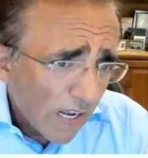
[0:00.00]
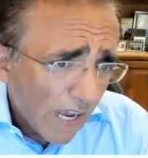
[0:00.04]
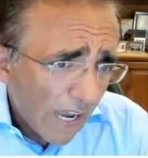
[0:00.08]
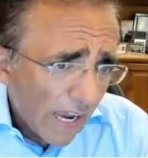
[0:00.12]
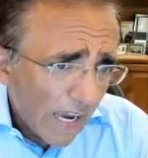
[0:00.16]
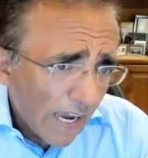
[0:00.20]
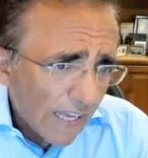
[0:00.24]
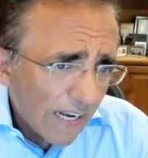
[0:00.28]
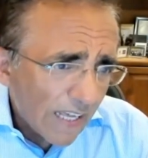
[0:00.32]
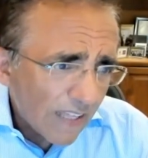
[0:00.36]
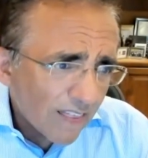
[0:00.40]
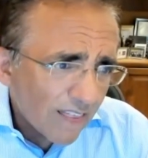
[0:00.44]

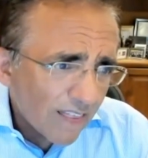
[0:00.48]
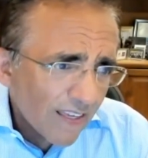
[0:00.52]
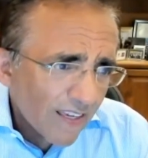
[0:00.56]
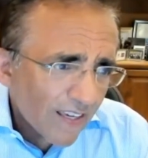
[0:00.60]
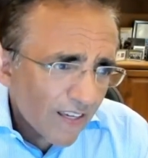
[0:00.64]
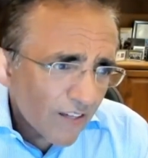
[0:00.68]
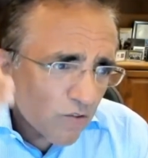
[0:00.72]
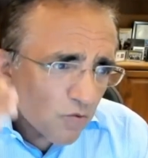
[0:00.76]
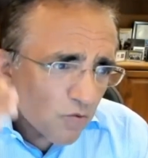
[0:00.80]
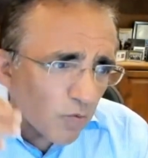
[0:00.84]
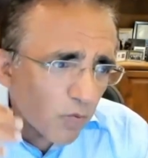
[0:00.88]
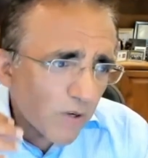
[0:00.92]
and I think
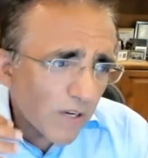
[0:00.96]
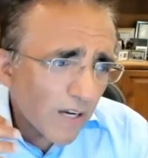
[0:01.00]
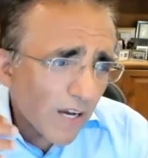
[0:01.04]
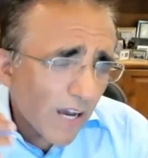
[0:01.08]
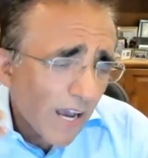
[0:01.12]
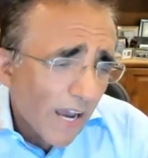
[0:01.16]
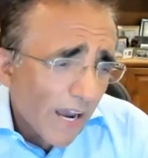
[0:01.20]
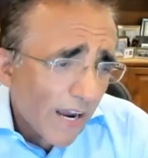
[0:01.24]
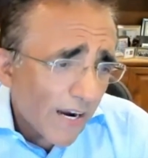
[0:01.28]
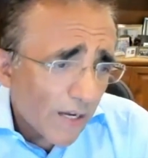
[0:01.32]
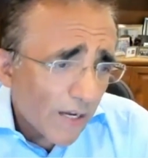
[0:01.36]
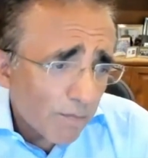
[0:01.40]
is we
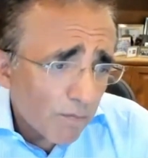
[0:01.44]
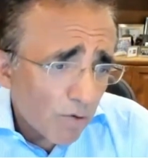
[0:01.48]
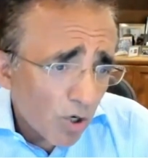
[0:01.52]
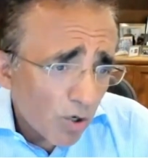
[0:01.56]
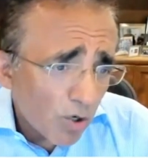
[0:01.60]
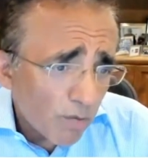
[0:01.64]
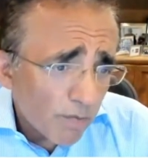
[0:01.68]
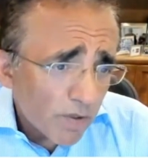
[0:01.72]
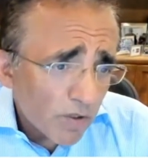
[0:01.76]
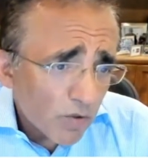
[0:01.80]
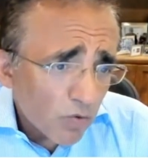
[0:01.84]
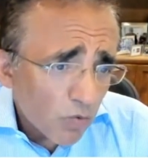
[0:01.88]
are at a
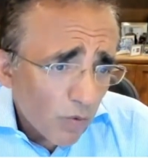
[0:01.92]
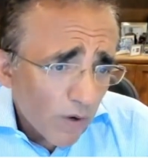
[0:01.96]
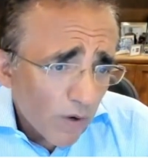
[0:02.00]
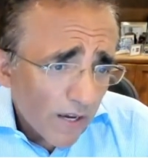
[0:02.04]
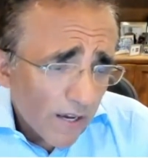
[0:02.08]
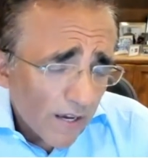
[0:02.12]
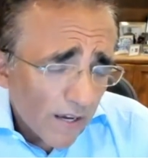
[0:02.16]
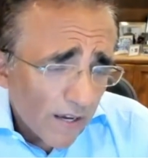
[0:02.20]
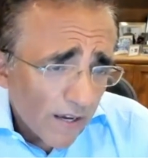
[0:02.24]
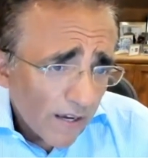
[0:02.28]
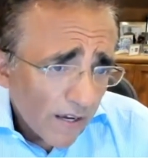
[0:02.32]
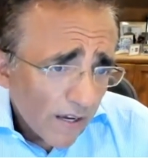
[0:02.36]
moment
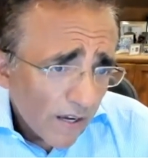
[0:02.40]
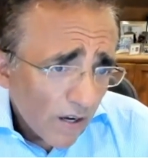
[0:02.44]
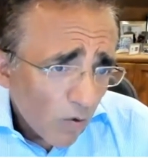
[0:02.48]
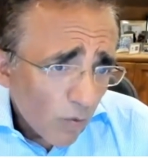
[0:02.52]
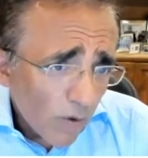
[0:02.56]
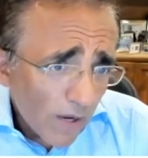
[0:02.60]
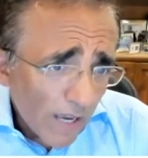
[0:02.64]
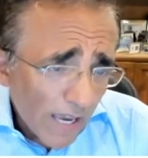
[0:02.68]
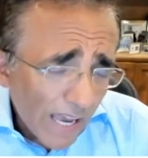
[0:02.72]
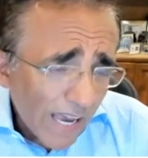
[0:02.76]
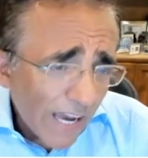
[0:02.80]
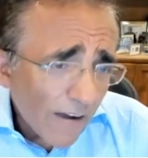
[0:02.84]
where
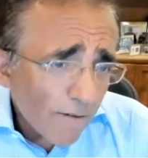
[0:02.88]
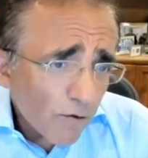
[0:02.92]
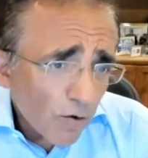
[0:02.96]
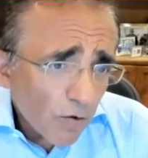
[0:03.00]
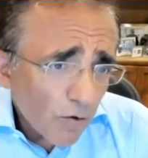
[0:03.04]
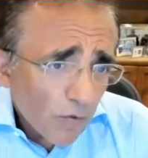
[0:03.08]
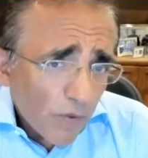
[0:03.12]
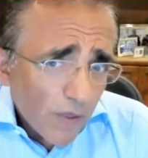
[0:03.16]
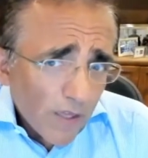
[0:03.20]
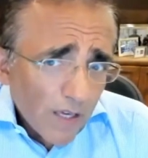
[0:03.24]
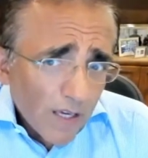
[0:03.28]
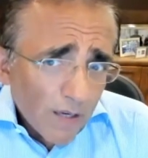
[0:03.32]
we have to
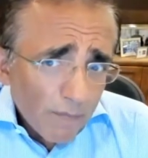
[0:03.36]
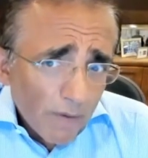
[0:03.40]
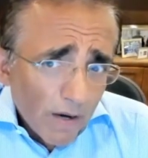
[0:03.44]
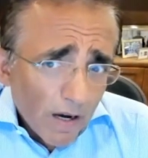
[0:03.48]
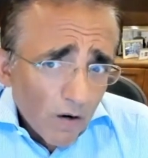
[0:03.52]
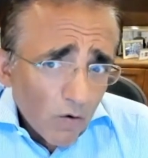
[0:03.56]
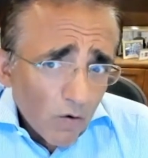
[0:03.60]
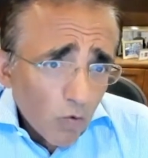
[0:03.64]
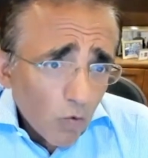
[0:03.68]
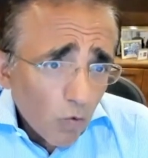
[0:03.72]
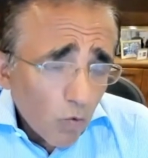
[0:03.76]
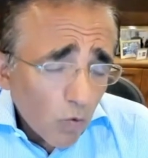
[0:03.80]
think
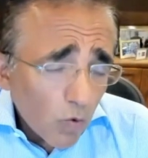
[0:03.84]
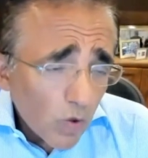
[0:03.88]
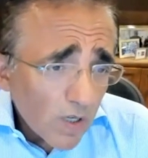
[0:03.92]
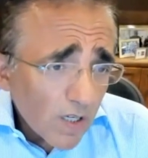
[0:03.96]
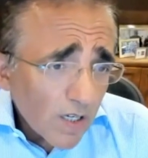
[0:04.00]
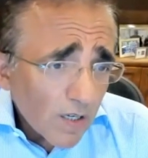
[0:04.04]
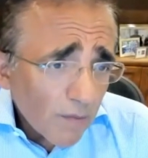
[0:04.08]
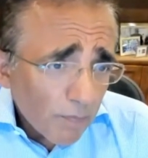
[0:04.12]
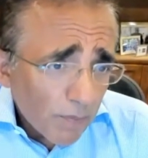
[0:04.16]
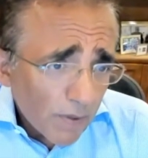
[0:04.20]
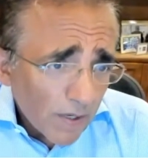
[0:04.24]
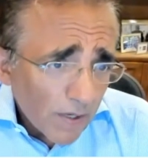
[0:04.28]
about
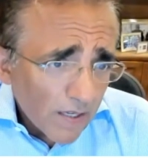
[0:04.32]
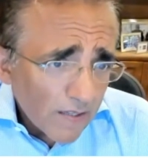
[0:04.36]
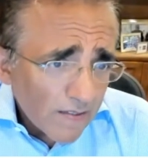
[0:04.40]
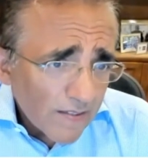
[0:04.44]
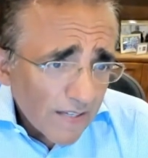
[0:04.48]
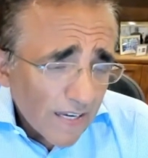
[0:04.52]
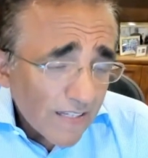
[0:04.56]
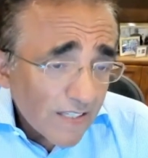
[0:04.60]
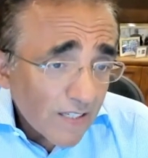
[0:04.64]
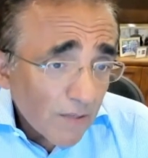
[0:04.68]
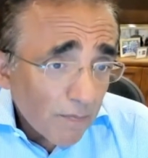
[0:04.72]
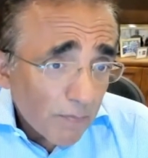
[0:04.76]
workplace
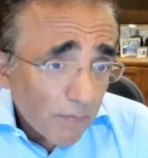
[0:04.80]
as a